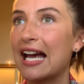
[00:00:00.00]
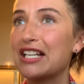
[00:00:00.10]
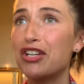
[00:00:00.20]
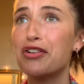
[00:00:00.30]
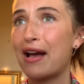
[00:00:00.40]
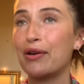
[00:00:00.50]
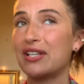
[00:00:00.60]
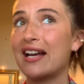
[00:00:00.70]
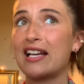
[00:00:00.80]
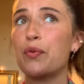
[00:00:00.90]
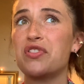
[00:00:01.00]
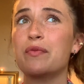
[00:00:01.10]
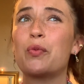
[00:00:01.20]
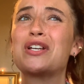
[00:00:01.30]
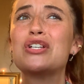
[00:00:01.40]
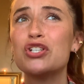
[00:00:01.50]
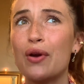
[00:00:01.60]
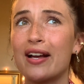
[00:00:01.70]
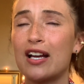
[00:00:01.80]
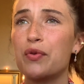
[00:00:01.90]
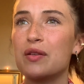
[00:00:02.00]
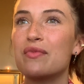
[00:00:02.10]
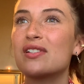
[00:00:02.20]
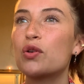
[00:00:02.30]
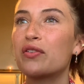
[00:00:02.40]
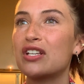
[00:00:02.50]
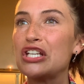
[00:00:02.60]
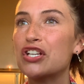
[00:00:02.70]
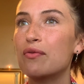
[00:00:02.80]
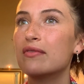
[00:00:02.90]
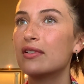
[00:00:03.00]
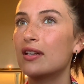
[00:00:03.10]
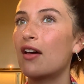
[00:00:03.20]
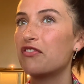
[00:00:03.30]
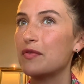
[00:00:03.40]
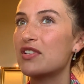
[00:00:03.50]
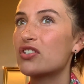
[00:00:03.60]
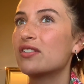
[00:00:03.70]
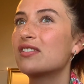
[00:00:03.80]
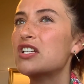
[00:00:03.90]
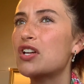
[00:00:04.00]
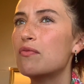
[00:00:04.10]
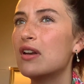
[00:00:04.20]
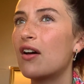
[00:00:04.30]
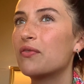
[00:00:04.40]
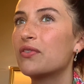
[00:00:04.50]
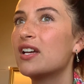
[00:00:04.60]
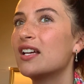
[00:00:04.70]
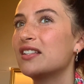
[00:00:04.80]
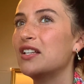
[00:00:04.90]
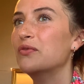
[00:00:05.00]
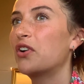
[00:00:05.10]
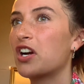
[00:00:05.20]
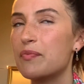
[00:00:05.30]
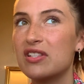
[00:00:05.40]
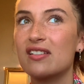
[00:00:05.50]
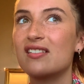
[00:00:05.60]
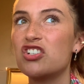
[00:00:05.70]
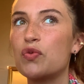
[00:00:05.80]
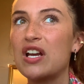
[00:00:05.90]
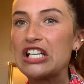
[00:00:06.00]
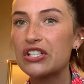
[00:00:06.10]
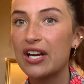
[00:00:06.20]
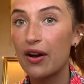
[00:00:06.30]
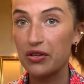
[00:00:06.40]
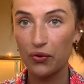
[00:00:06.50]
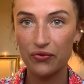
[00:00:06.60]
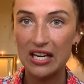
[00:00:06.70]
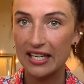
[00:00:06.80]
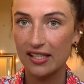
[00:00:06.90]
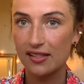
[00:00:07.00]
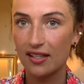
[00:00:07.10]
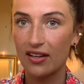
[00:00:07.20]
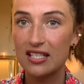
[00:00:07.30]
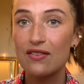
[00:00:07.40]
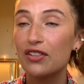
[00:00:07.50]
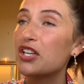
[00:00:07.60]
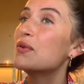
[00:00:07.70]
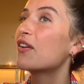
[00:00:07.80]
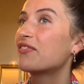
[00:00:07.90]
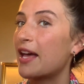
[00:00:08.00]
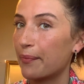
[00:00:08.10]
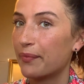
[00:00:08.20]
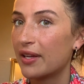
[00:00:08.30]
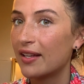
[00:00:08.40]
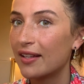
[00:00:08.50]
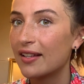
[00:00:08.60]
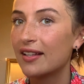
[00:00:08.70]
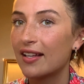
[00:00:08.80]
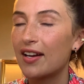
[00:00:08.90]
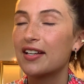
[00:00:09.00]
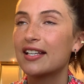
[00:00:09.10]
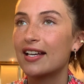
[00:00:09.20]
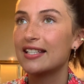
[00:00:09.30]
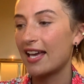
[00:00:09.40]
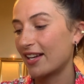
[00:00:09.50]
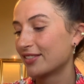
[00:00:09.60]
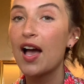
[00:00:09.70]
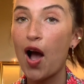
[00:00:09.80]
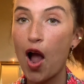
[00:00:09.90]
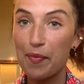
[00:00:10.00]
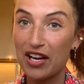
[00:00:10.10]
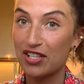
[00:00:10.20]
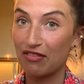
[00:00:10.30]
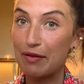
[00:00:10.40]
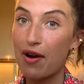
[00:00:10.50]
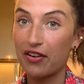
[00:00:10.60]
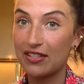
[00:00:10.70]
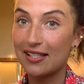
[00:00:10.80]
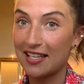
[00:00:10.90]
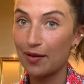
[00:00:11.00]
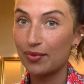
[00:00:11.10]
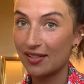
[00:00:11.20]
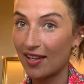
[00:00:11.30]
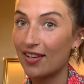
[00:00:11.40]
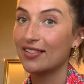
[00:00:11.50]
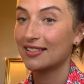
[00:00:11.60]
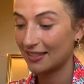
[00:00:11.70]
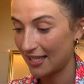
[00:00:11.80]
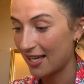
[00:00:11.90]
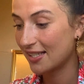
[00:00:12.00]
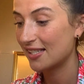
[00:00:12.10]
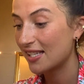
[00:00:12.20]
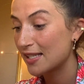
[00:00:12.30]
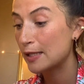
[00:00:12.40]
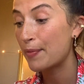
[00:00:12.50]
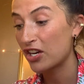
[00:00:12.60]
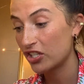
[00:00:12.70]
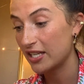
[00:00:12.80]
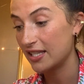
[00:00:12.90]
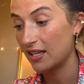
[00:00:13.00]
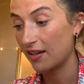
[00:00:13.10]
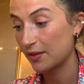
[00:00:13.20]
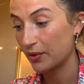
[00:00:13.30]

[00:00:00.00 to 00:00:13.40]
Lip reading: and you don't know how to hang out with them. And when you do hang out with them, it's not that you don't love them, it's just that you don't love the environment, the situation, how you're feeling inside, even though you love them. Yeah, I'm actually really proud of these tips, so yeah, especially the last one